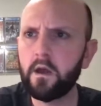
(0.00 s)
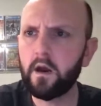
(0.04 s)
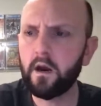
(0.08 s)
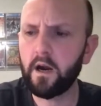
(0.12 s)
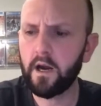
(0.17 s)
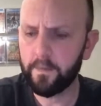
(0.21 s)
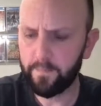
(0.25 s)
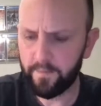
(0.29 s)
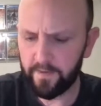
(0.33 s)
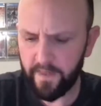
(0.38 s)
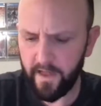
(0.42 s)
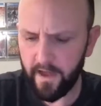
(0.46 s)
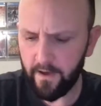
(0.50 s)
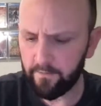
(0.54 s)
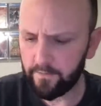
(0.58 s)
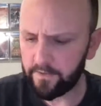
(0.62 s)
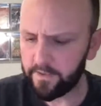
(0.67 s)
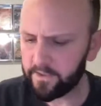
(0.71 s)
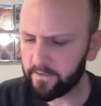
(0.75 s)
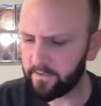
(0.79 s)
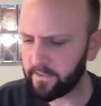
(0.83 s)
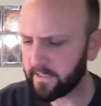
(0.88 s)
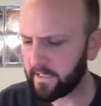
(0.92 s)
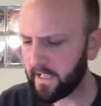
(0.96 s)
right, but that
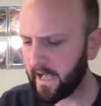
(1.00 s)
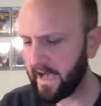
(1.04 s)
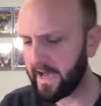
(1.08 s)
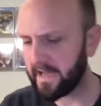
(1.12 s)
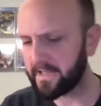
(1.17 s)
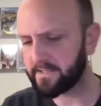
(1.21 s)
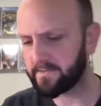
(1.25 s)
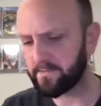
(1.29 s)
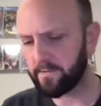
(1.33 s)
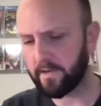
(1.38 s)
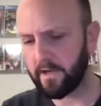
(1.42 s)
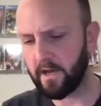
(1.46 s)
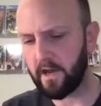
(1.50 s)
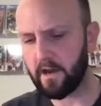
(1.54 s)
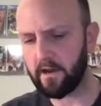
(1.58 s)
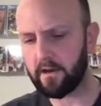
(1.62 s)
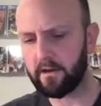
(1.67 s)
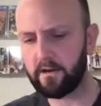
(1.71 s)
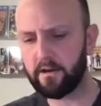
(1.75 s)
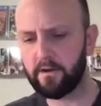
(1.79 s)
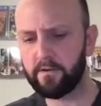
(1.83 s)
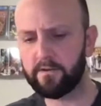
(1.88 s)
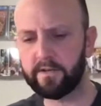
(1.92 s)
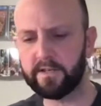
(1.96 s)
will do it, guys. We got
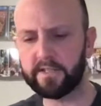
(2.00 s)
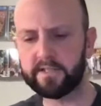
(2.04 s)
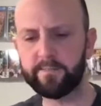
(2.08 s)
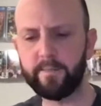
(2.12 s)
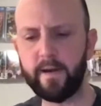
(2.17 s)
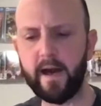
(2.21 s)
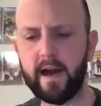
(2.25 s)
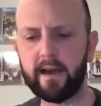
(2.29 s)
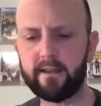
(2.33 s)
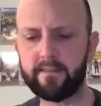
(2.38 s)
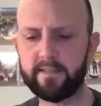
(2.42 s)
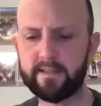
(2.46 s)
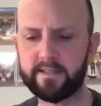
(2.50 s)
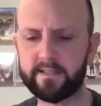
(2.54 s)
our Conans back.